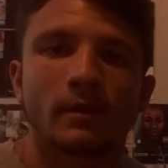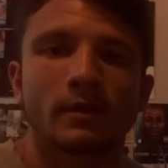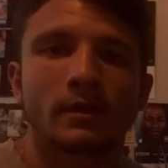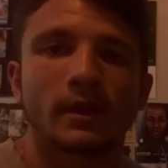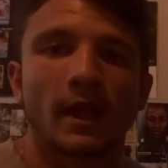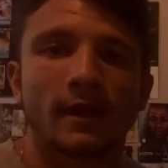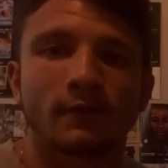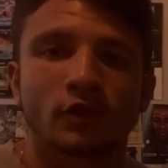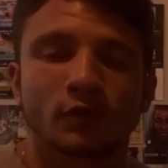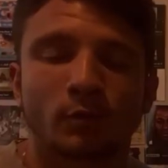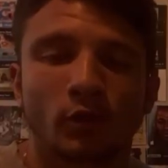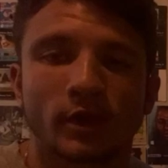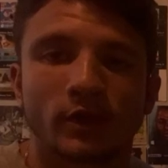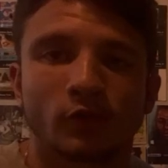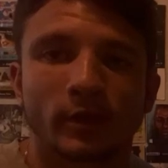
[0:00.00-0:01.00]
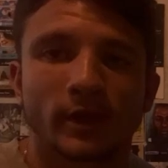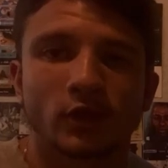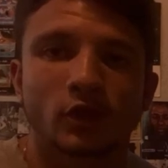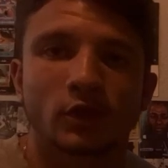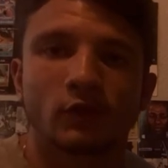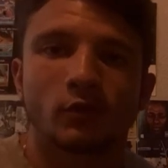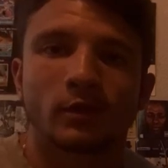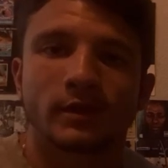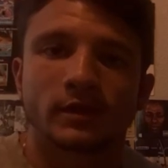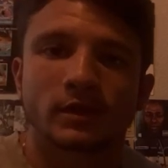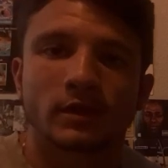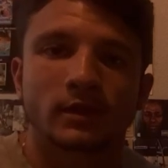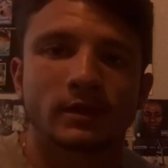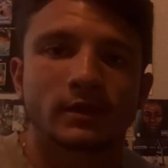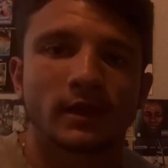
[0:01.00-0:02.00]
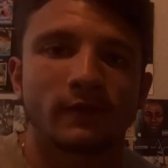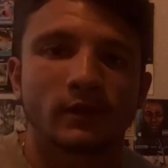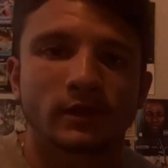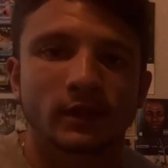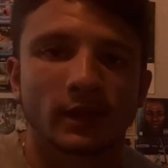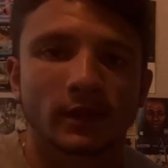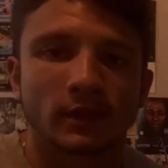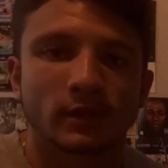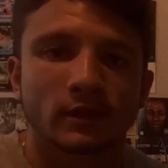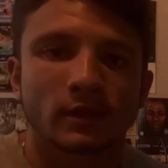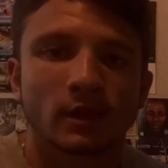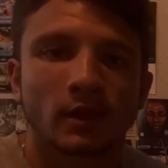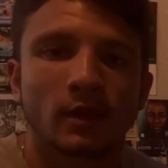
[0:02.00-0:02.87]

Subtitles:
The average point duration was 7 seconds.